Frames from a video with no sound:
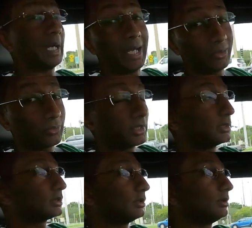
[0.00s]
I don't
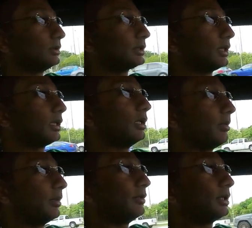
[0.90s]
think so. It's going to
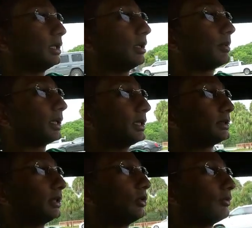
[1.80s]
gum everything up, like I
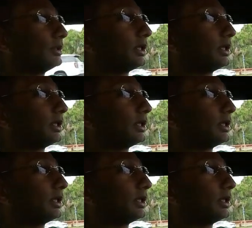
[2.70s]
said, over